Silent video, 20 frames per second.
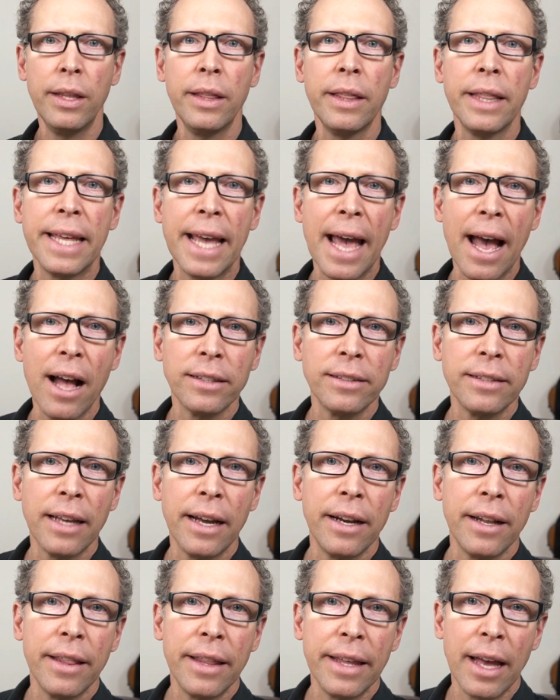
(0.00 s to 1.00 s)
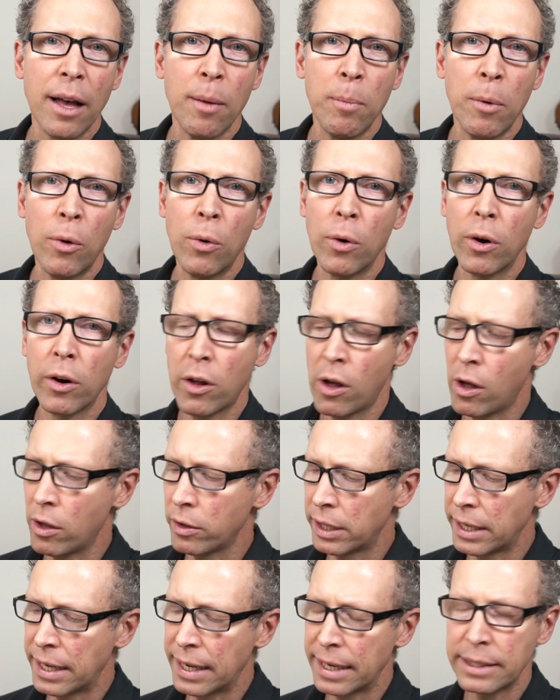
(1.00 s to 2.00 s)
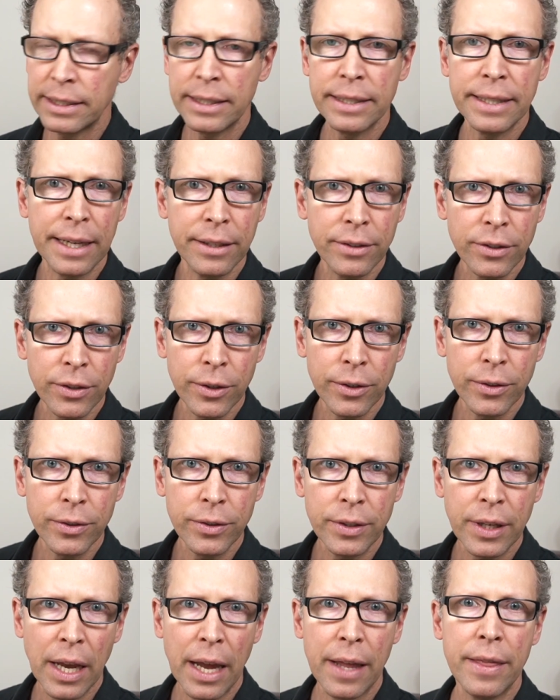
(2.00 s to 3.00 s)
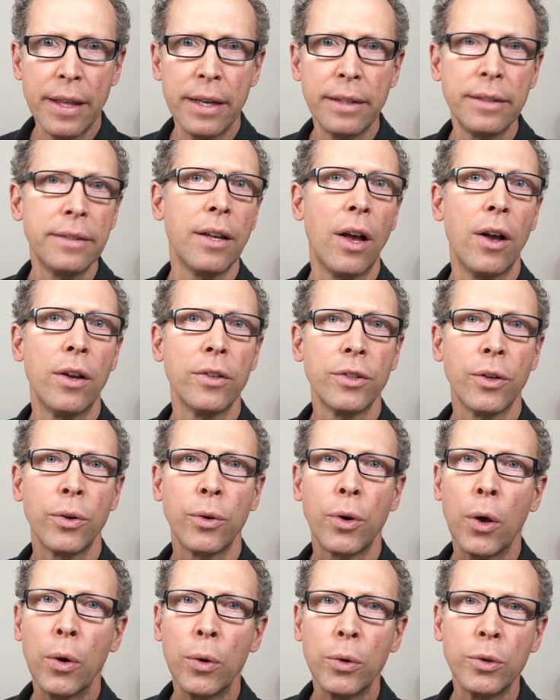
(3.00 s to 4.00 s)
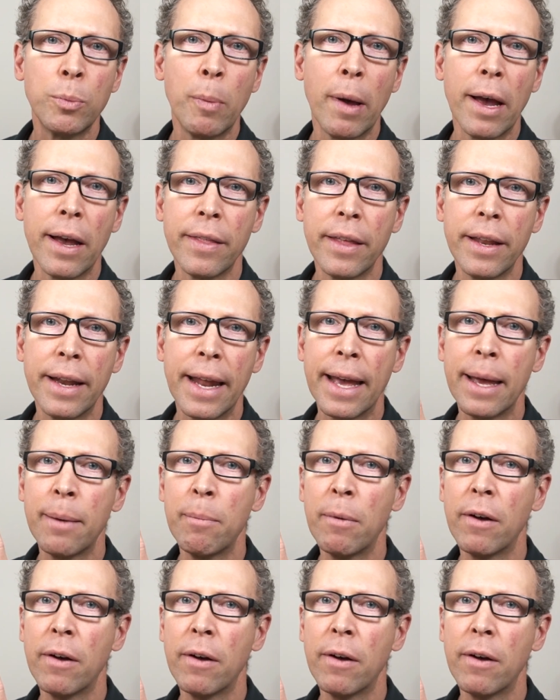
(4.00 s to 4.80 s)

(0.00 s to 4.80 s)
The outside of the elbow are called the extensors, and this also goes by the name